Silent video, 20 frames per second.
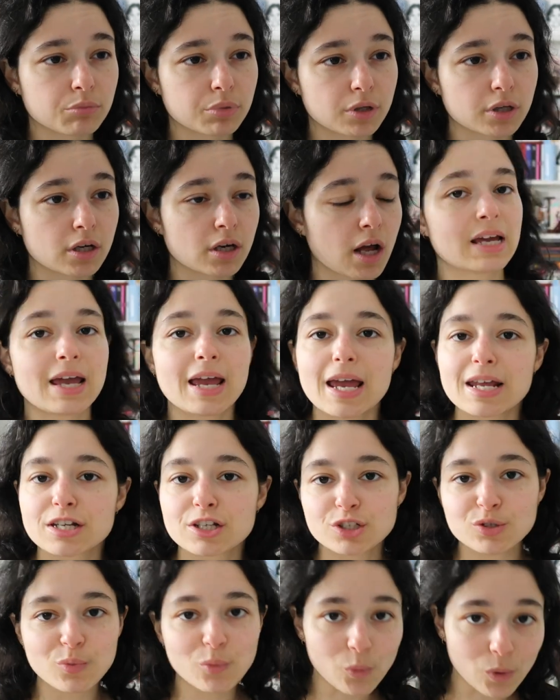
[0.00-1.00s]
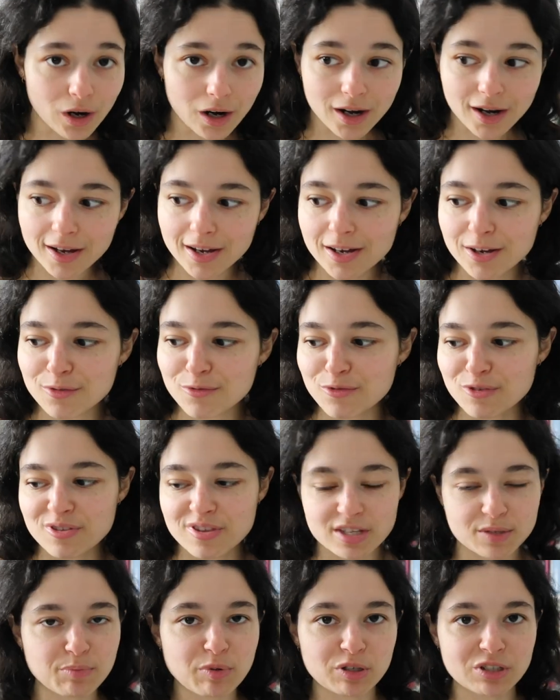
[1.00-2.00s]
but it doesn't work for
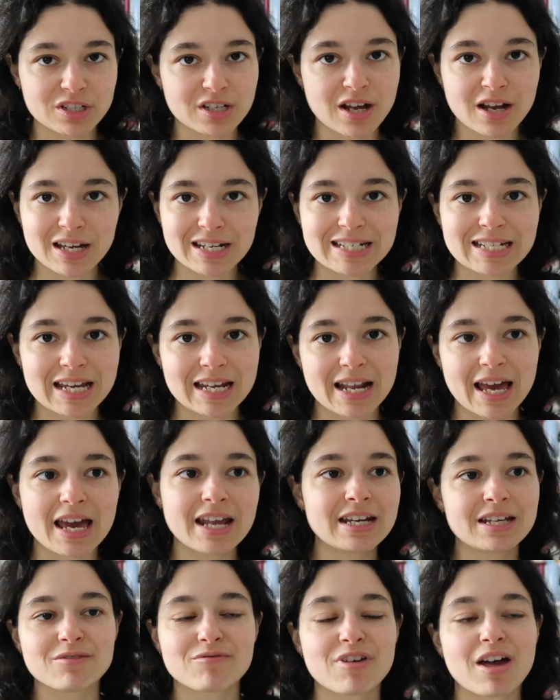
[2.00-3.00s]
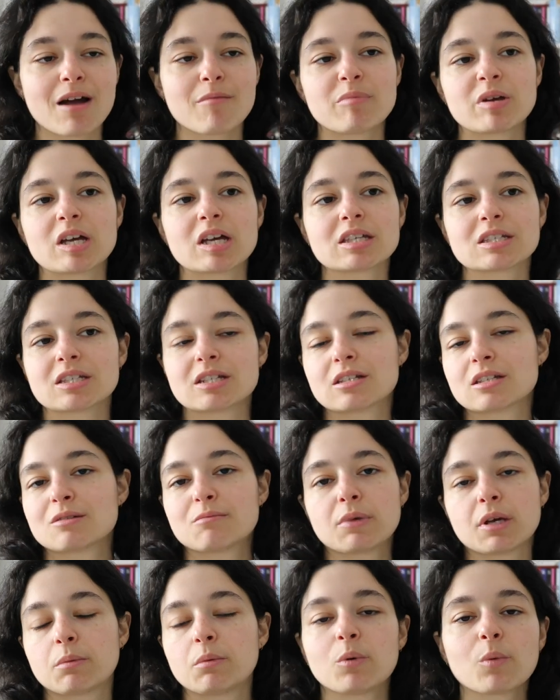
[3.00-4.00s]
this book to not contain any of that because it
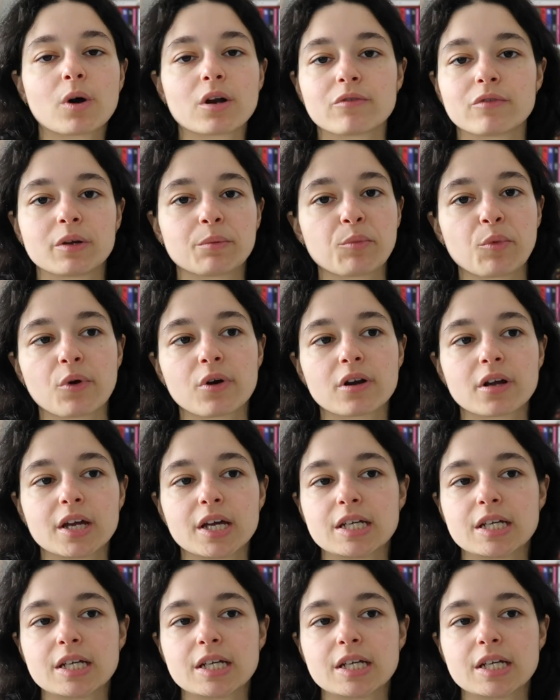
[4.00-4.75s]
doesn't make me want to read more.